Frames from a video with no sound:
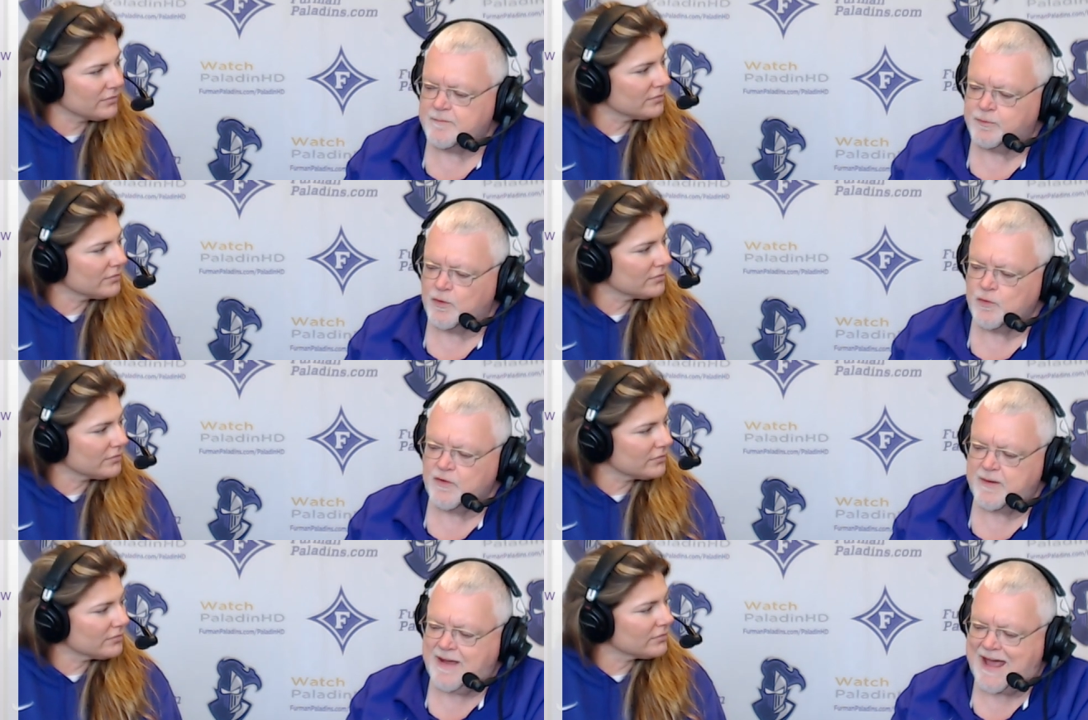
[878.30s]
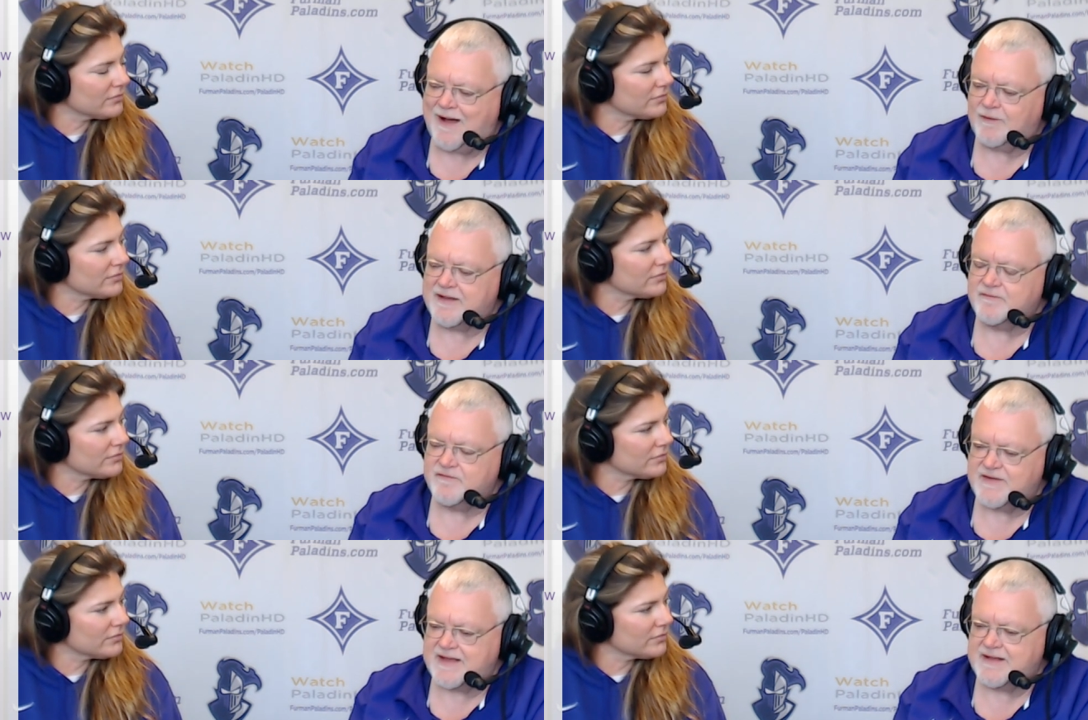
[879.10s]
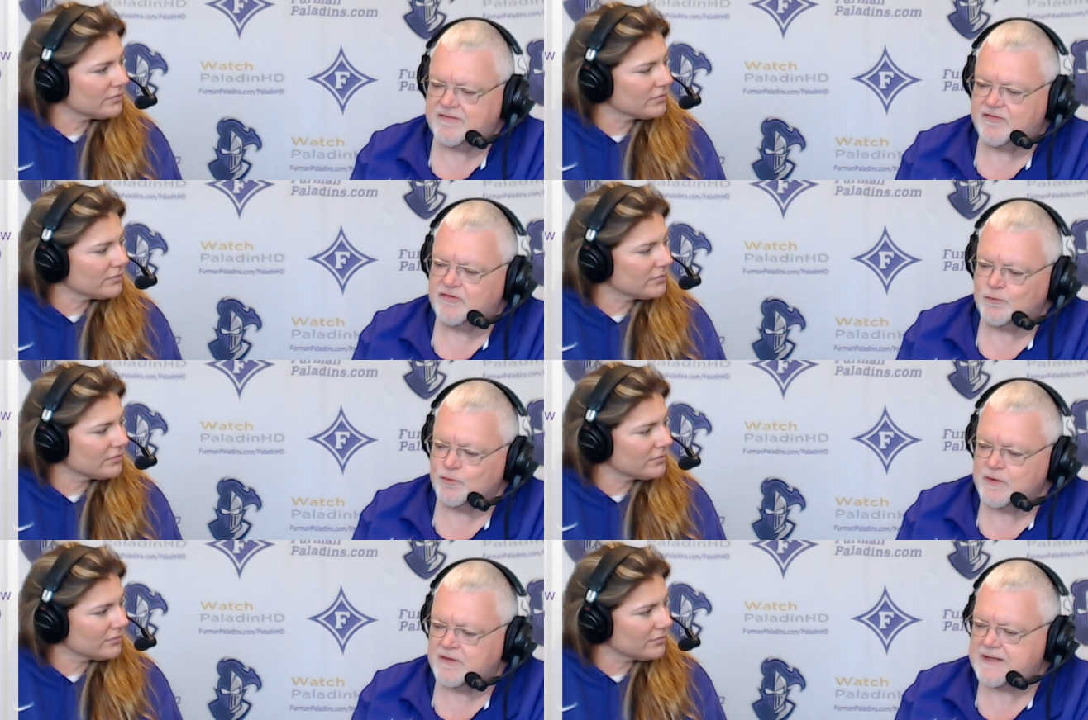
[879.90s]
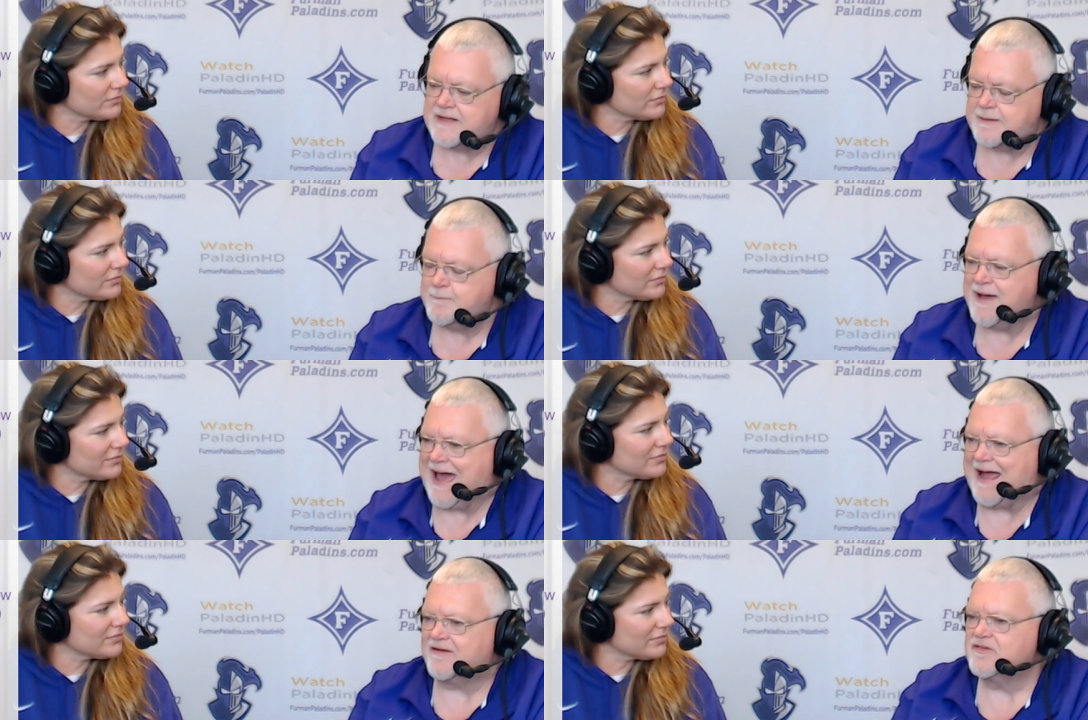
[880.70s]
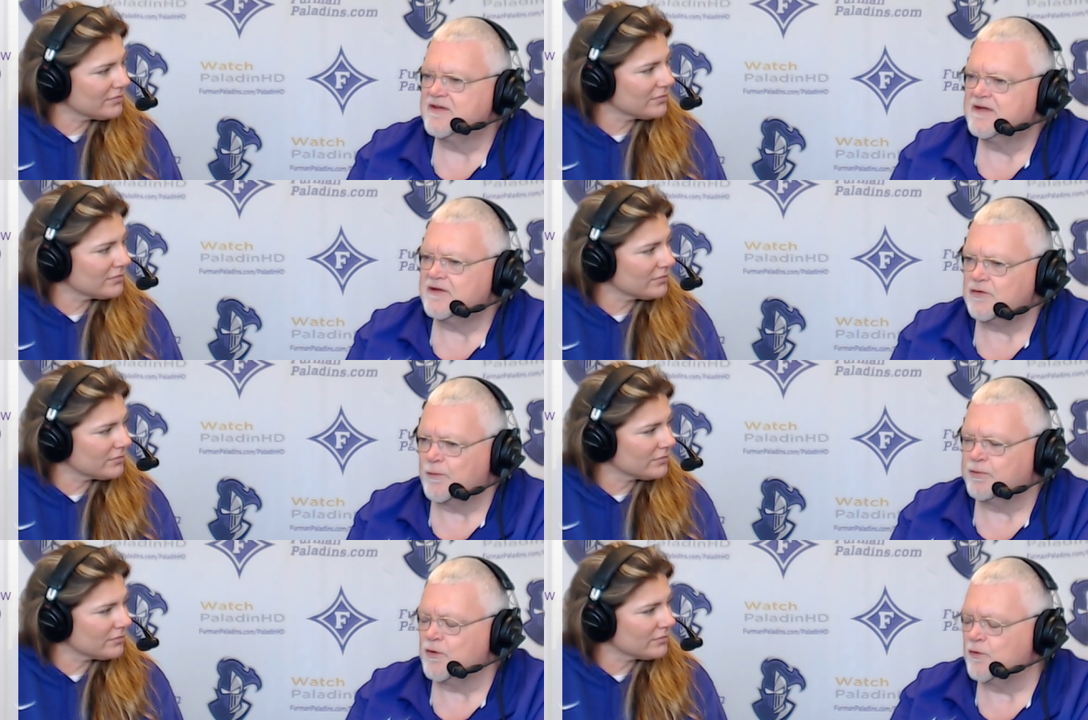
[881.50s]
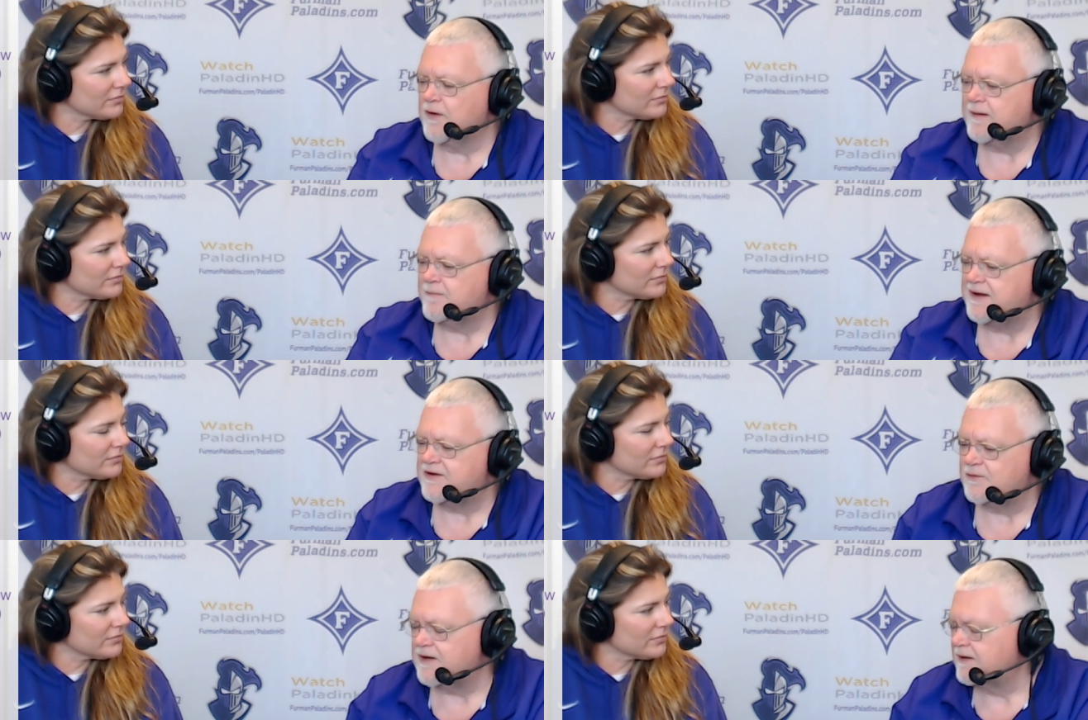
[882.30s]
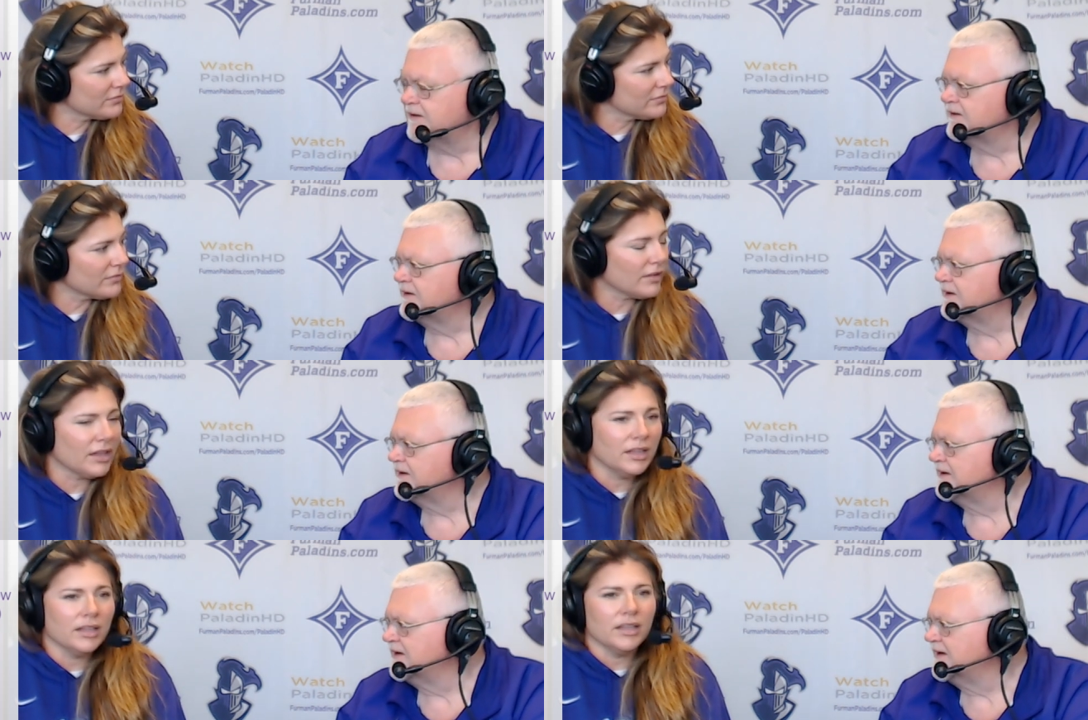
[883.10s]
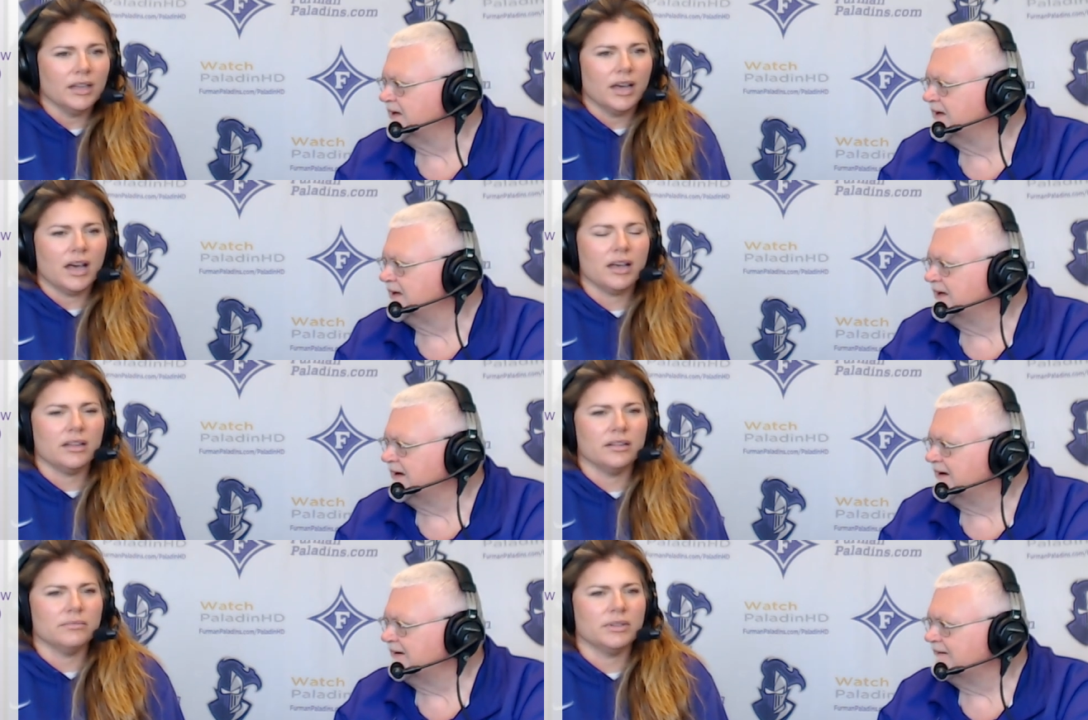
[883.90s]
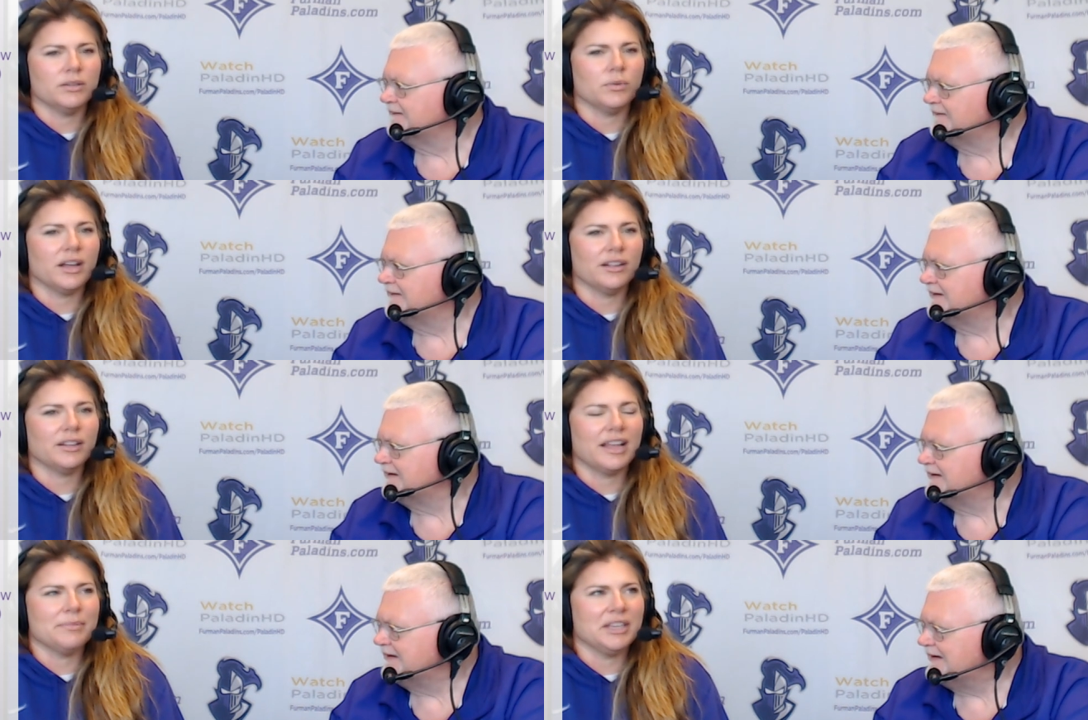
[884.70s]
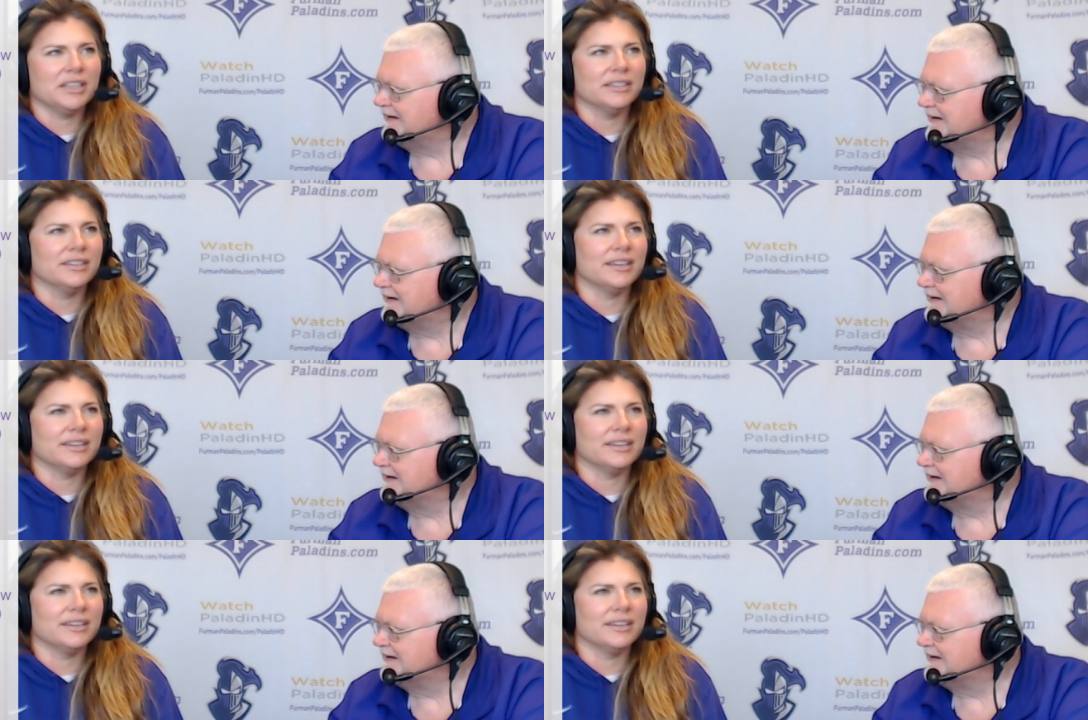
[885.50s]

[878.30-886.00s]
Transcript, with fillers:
Speaker 1: the program? How can fans really impact your program by donating?
Speaker 2: Um, well, I mean,